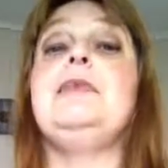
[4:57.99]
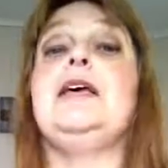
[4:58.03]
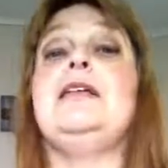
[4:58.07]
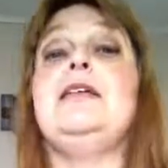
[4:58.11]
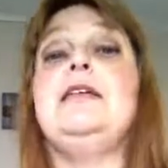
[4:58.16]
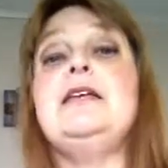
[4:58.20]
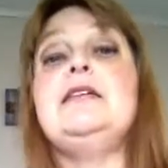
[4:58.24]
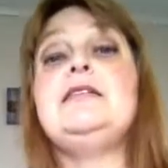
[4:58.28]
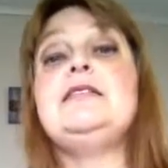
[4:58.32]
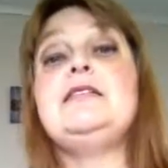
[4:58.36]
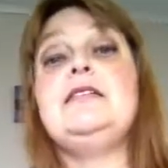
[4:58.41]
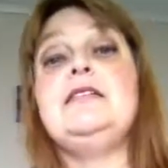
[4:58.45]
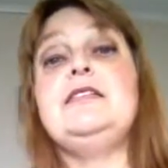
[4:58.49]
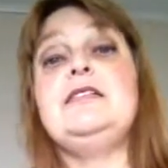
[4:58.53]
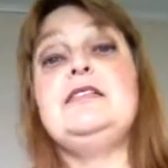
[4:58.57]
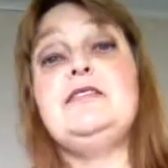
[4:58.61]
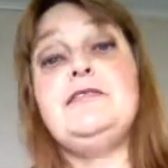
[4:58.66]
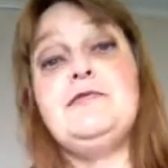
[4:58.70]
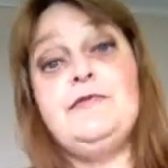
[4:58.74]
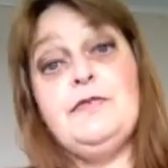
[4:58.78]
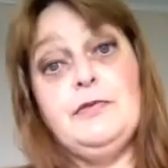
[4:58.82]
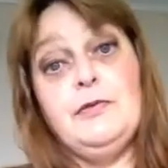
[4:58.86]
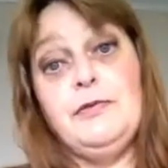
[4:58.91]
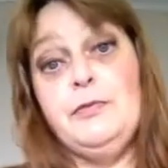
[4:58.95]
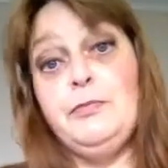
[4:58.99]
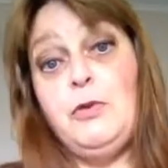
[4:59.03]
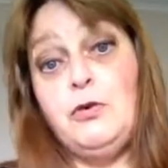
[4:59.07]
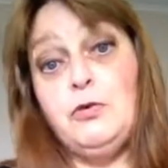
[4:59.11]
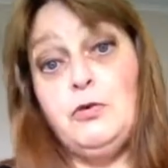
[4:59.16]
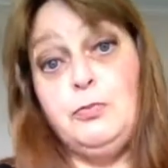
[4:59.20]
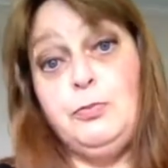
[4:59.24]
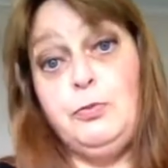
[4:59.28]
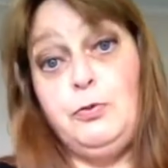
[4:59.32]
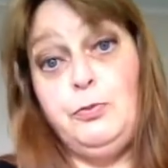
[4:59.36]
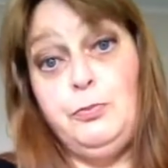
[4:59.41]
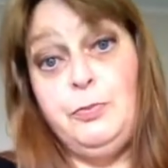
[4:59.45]
and this is from the
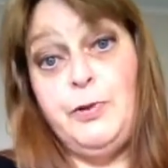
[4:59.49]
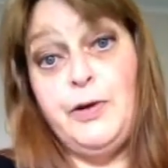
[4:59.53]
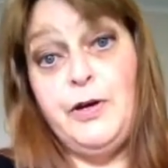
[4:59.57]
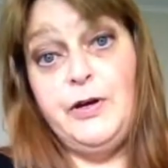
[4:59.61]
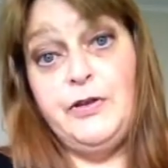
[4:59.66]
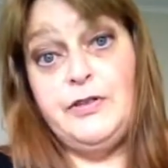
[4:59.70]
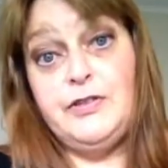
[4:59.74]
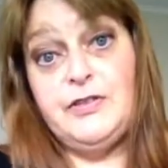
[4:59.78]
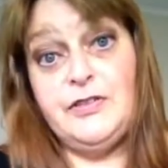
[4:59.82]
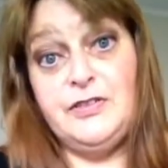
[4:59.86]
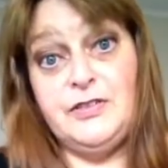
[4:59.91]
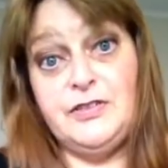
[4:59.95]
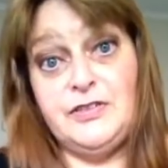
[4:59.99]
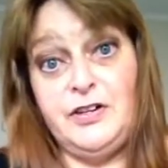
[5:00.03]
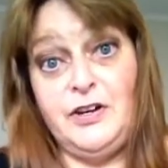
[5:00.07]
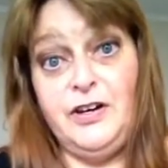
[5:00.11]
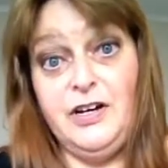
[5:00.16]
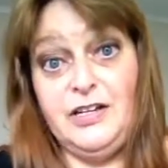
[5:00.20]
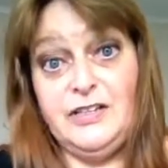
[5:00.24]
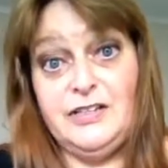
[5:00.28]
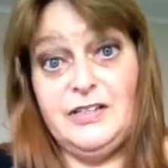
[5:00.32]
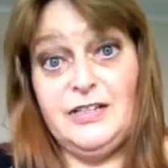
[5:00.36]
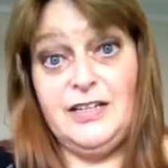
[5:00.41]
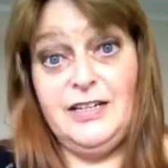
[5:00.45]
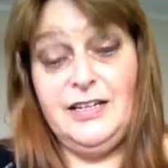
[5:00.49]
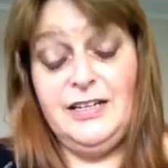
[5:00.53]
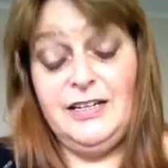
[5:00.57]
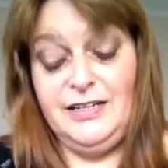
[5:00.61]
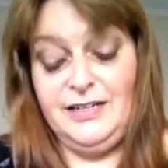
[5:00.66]
Multiple Birth Society